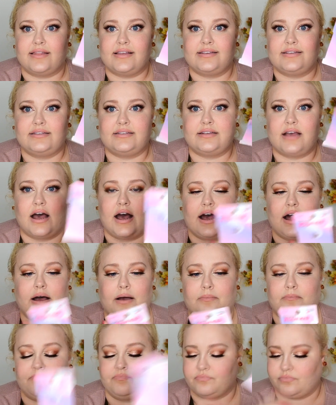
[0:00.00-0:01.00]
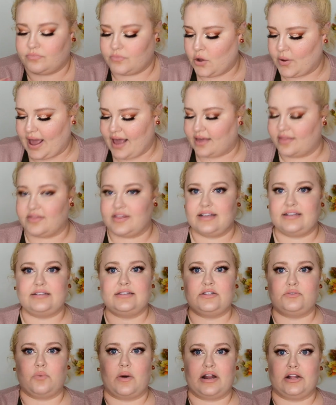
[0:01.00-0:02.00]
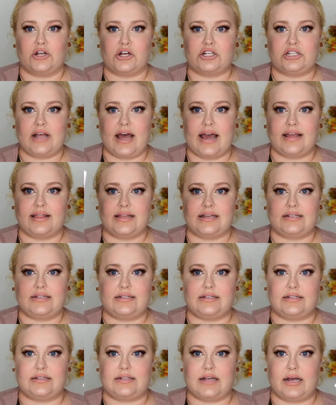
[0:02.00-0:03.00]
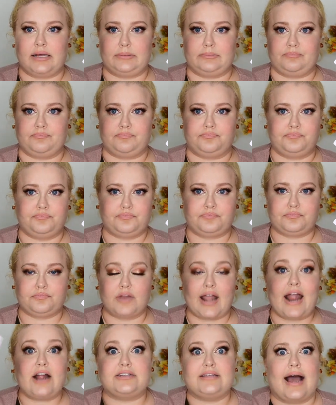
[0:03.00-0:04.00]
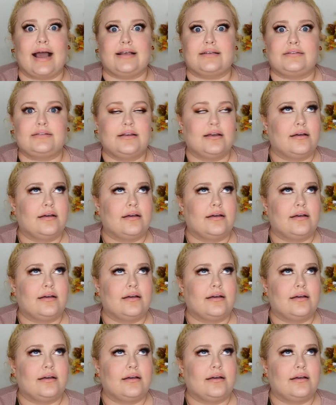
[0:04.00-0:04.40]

This is, um, okay, this is what it looks like. This is um, hair ties